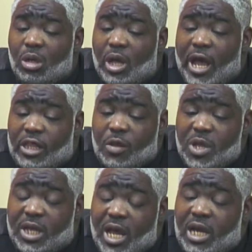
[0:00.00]
at the
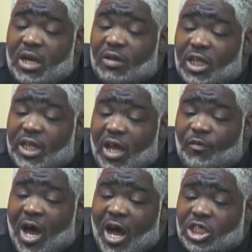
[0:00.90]
beginning of the day of
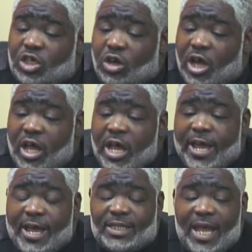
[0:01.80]
Ashura,
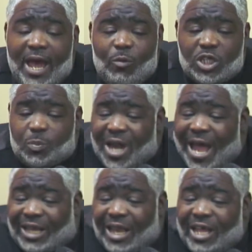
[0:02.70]
his hair was
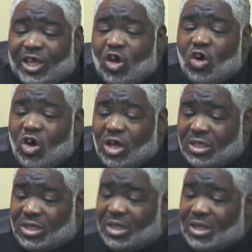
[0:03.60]
black like
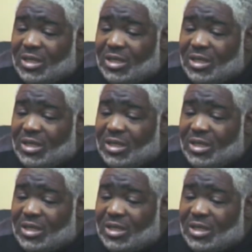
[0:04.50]
yours.